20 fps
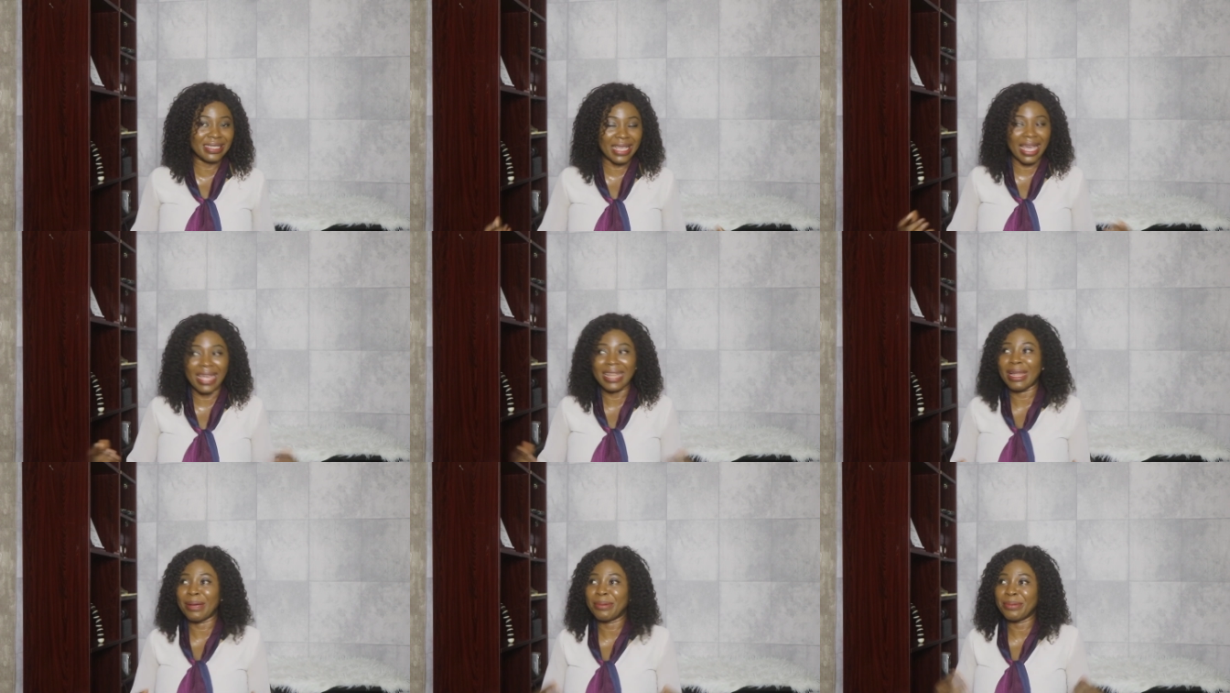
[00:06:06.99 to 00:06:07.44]

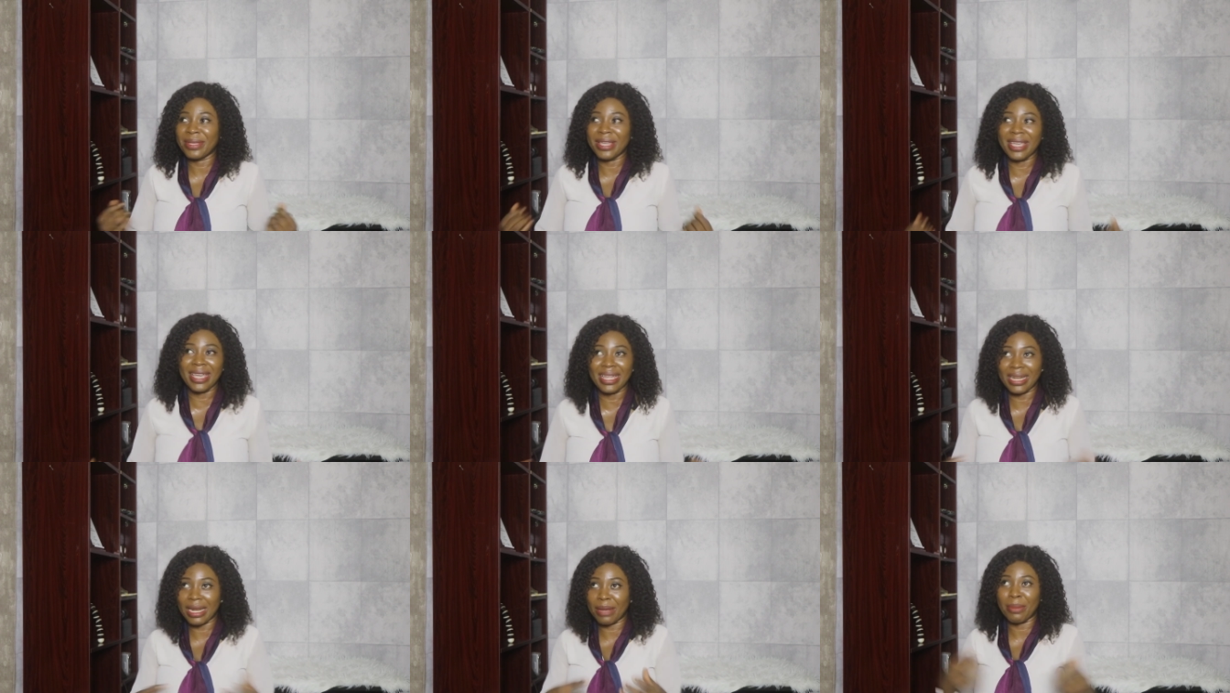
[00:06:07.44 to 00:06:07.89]
and I'm
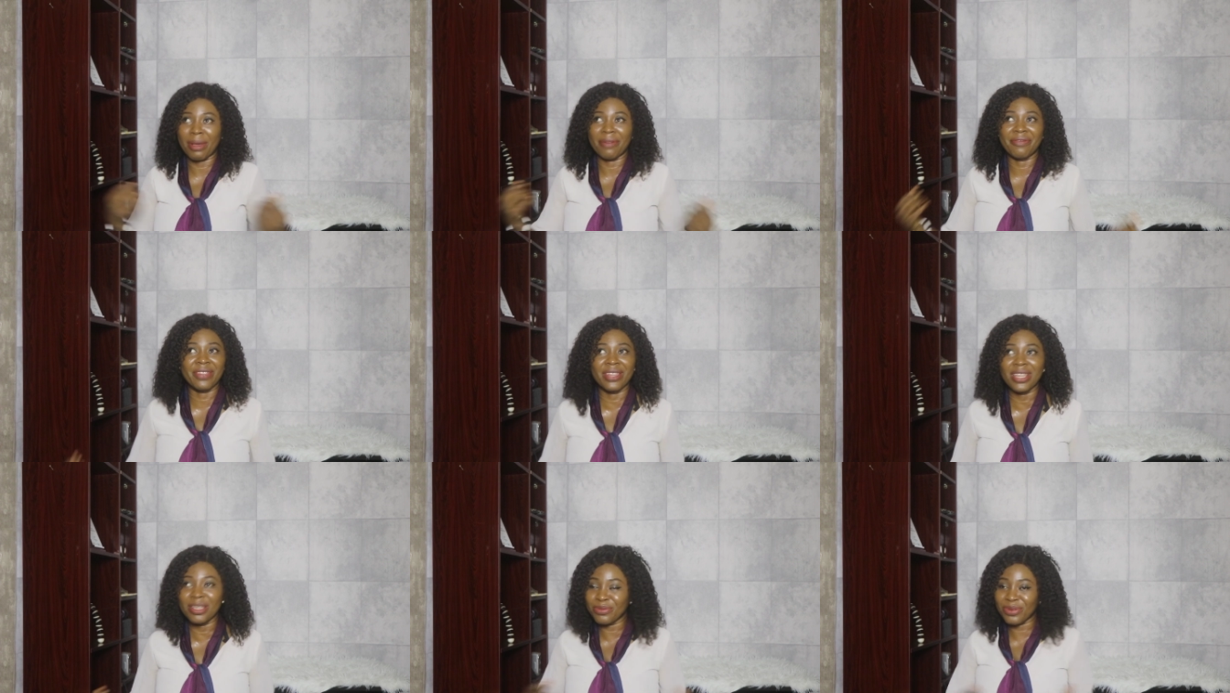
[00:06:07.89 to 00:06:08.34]
here and I'm
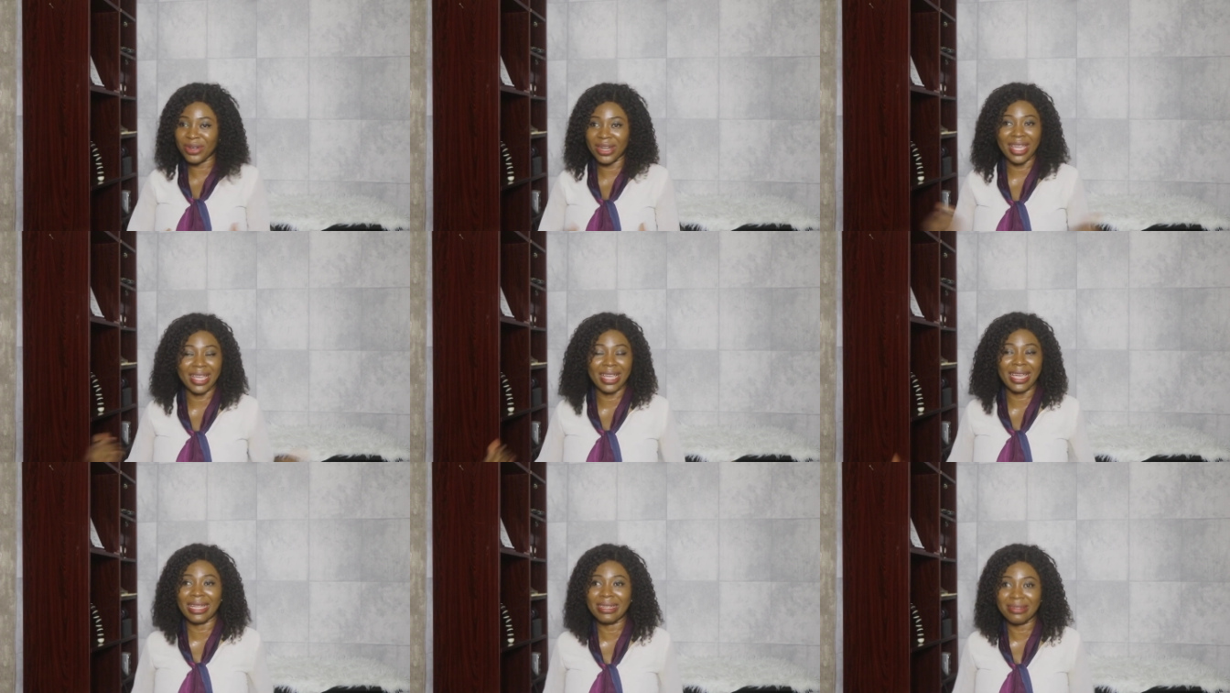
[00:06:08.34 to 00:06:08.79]
available and I
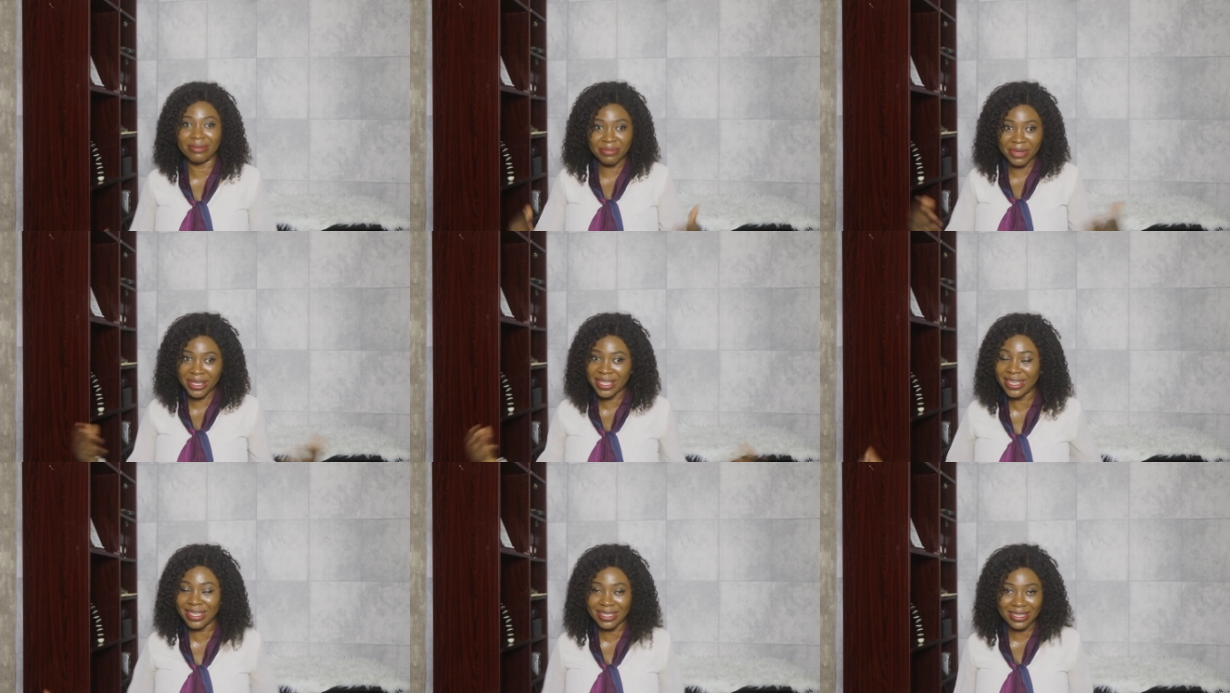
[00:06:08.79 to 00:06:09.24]
can
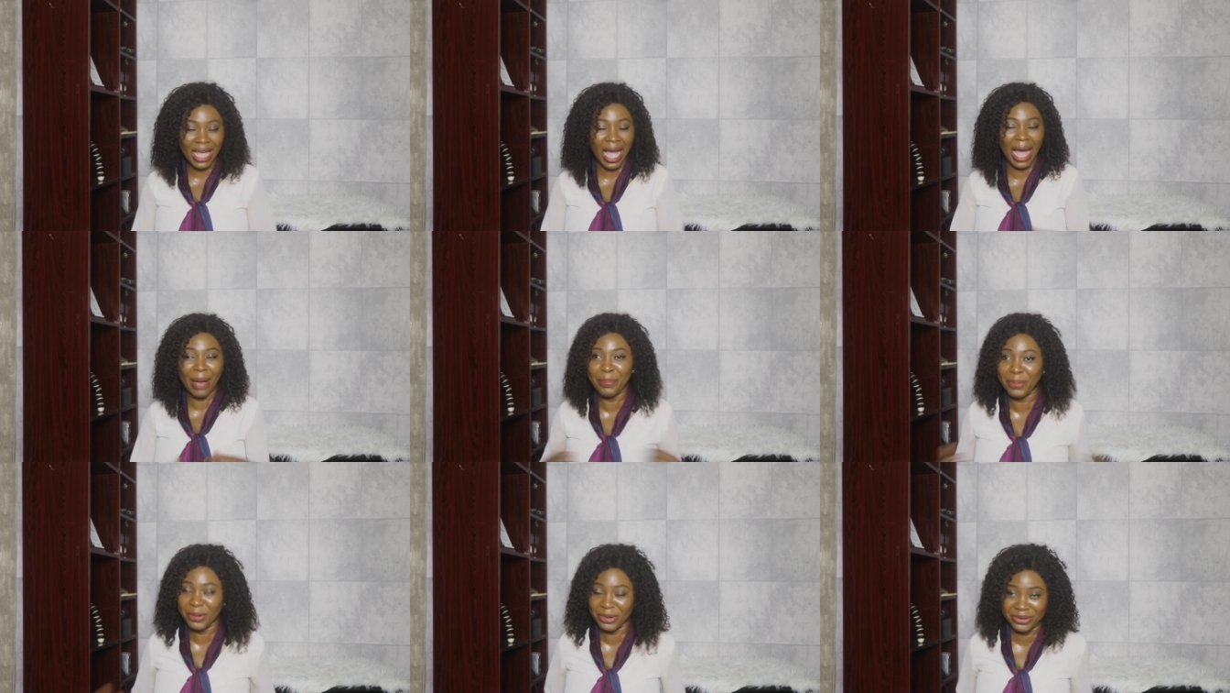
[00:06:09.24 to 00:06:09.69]
make it
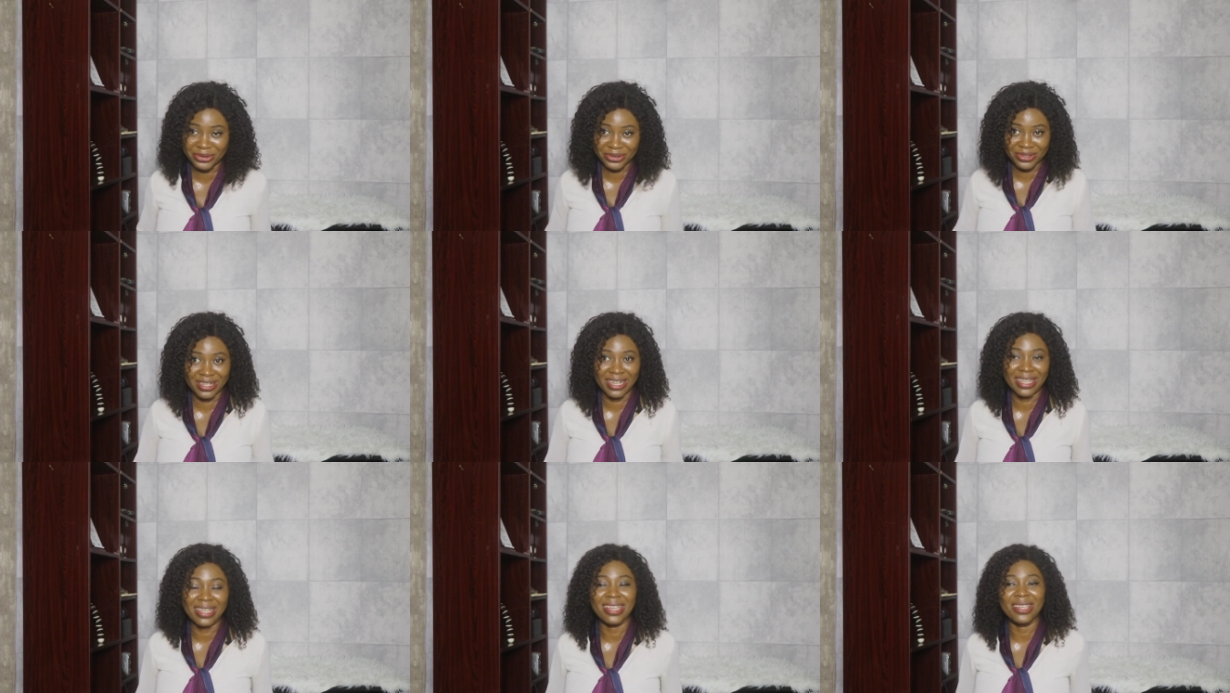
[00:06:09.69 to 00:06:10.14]

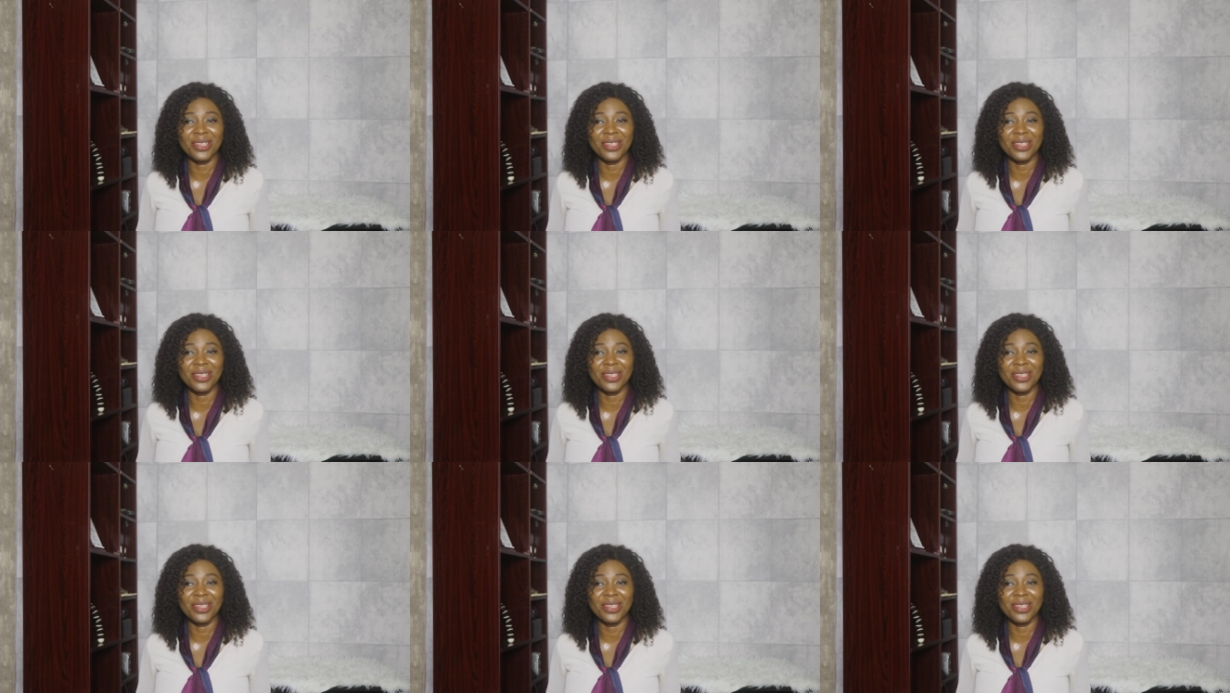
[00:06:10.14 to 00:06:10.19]
happen.